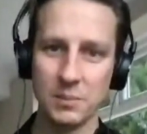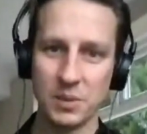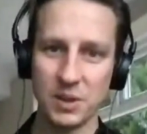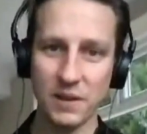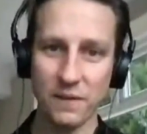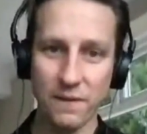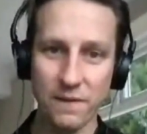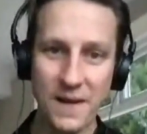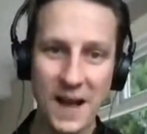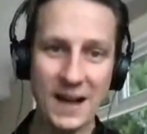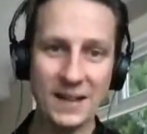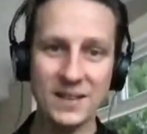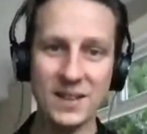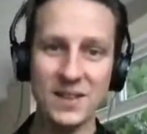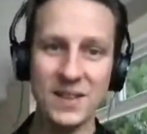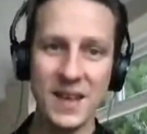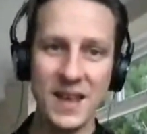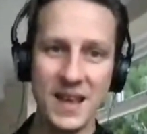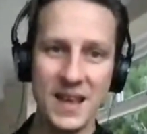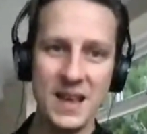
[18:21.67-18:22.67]
But the fact
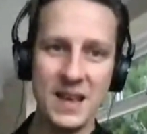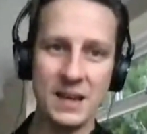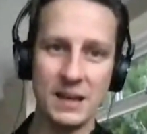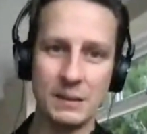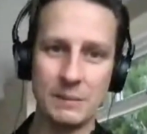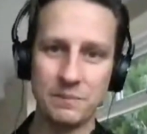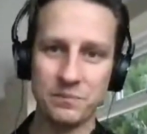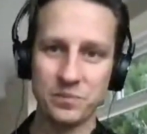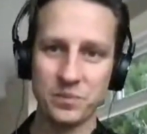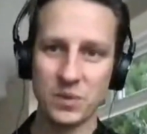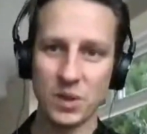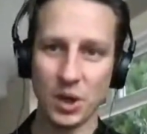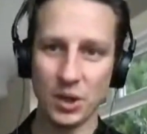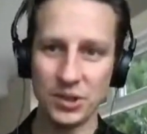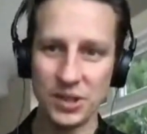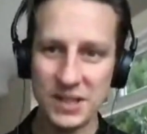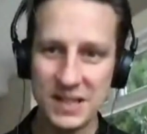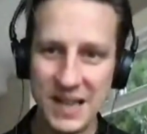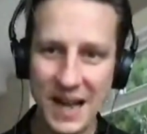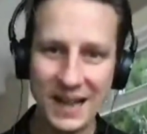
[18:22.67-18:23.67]
that they're here
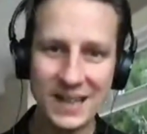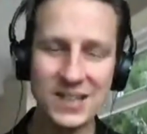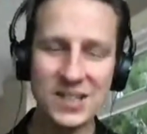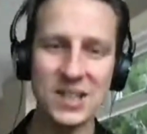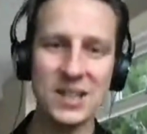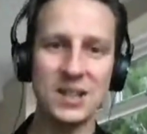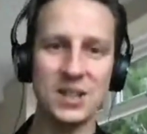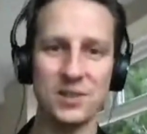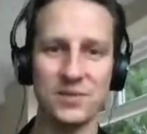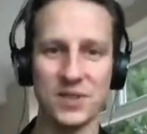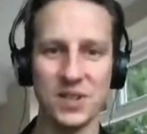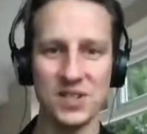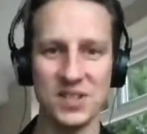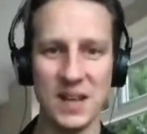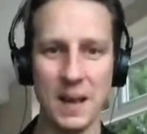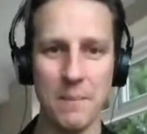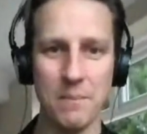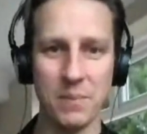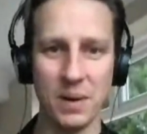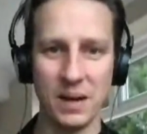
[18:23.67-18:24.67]
on the 19th of
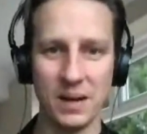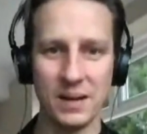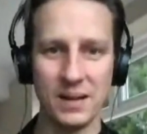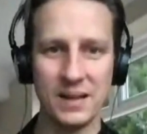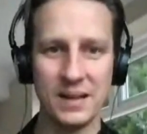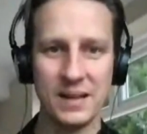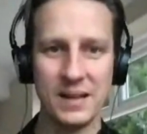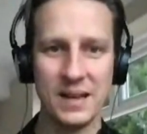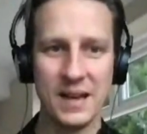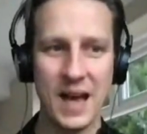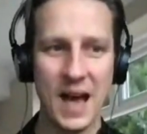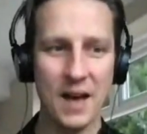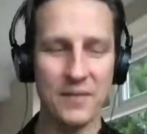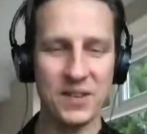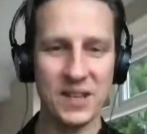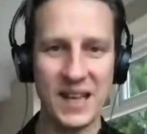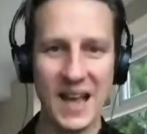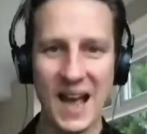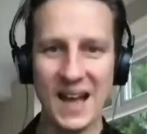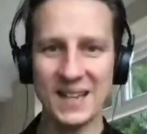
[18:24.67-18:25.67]
December,
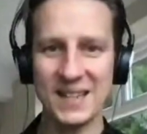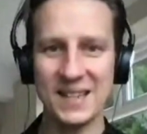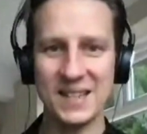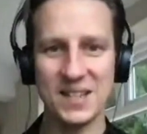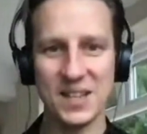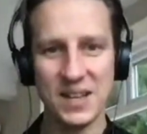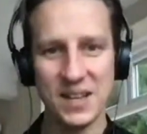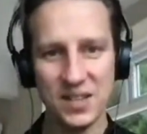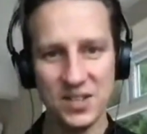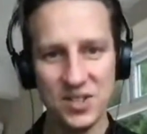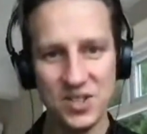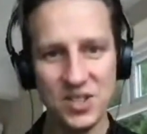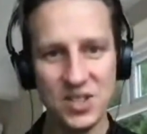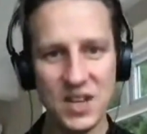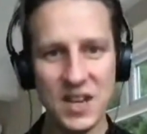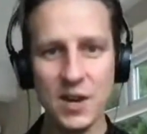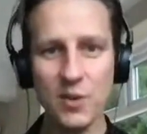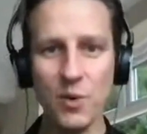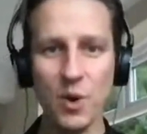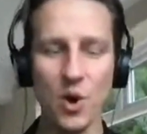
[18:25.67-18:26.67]
having added
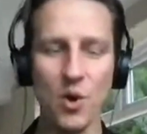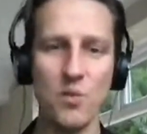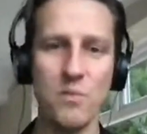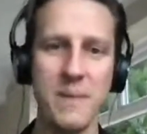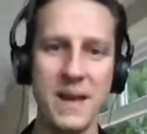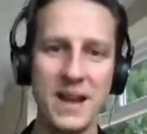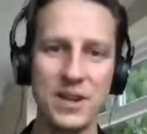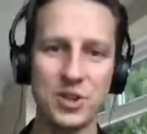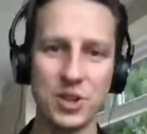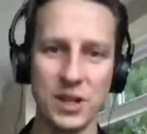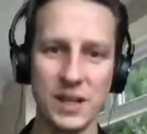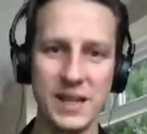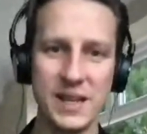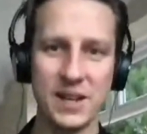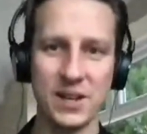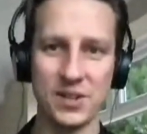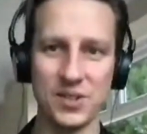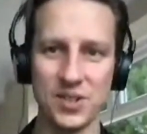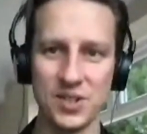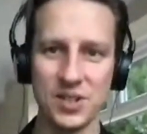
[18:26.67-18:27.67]
zero major
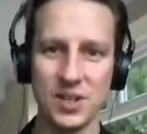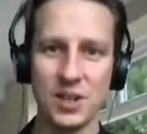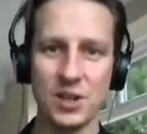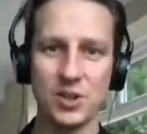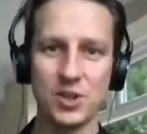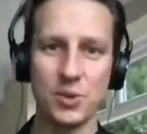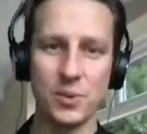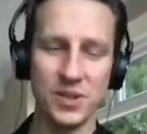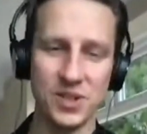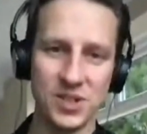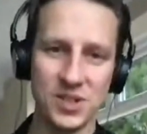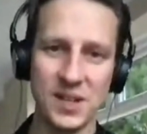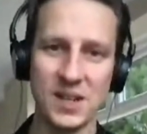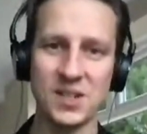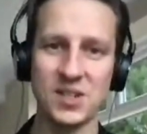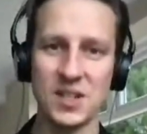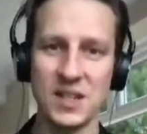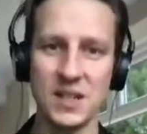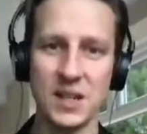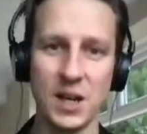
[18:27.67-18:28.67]
leaguers to a
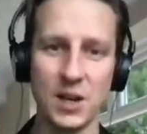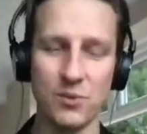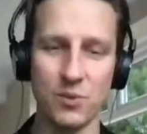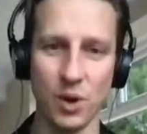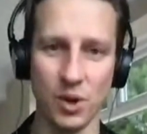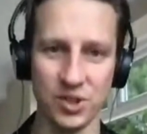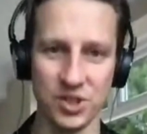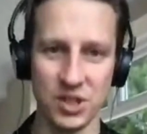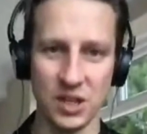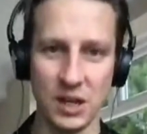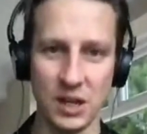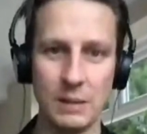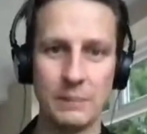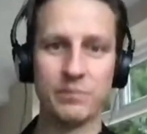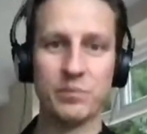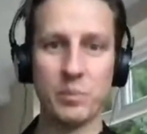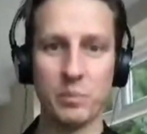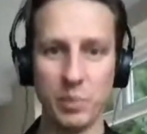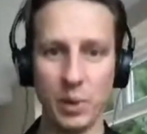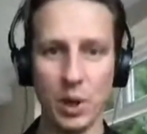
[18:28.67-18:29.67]
69 roster,
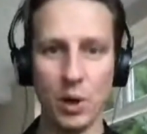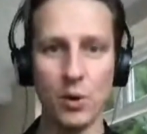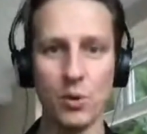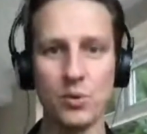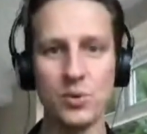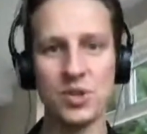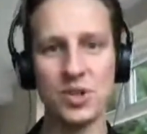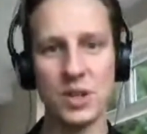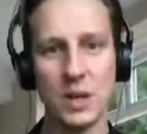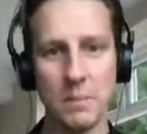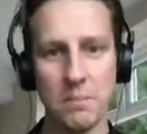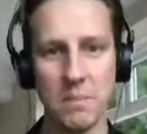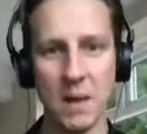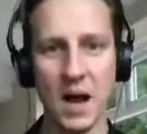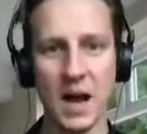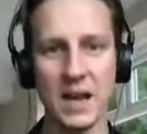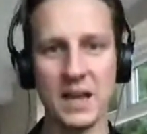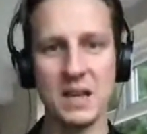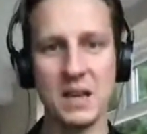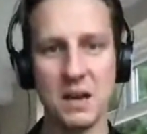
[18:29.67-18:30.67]
blows
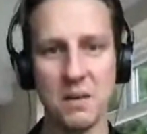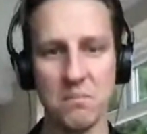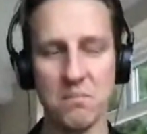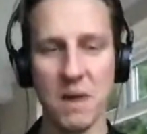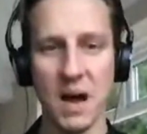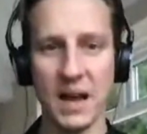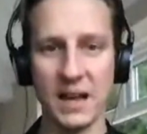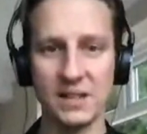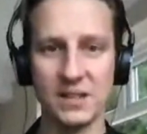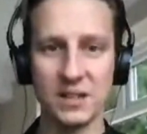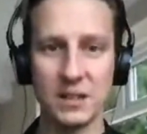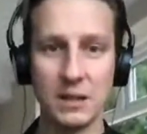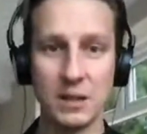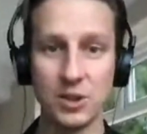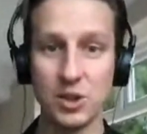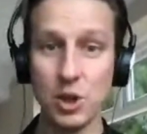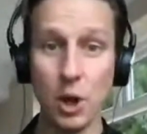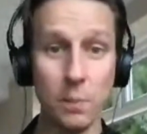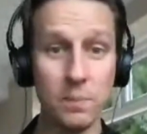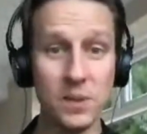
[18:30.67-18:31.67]
my mind.
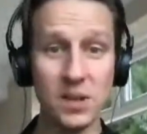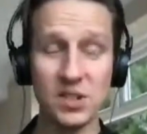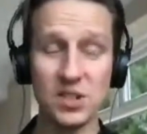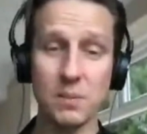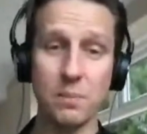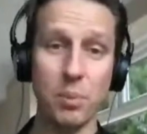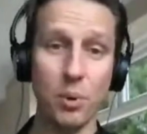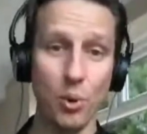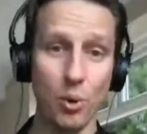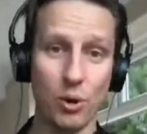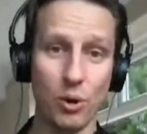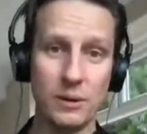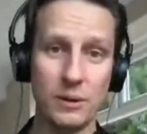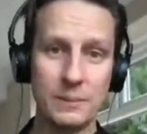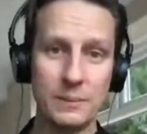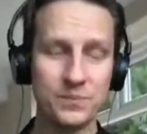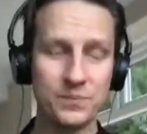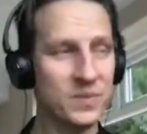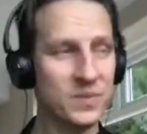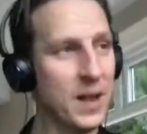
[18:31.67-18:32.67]
The optics are poor.
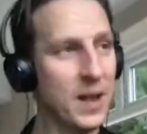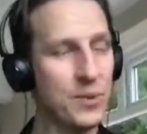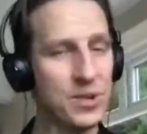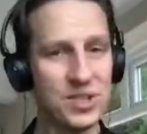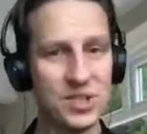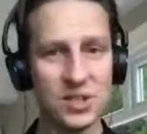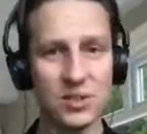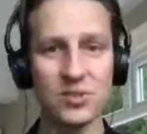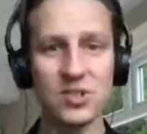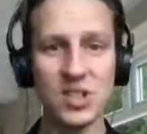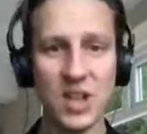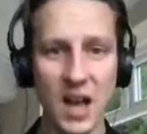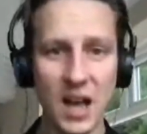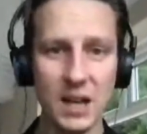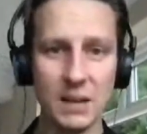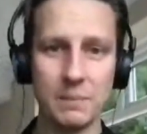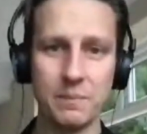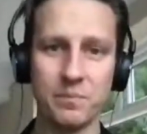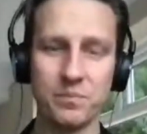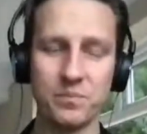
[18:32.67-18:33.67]
There is still
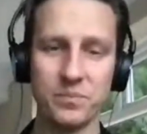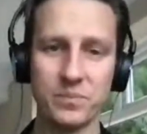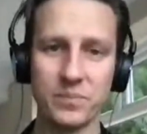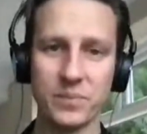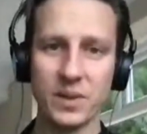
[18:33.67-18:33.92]
time.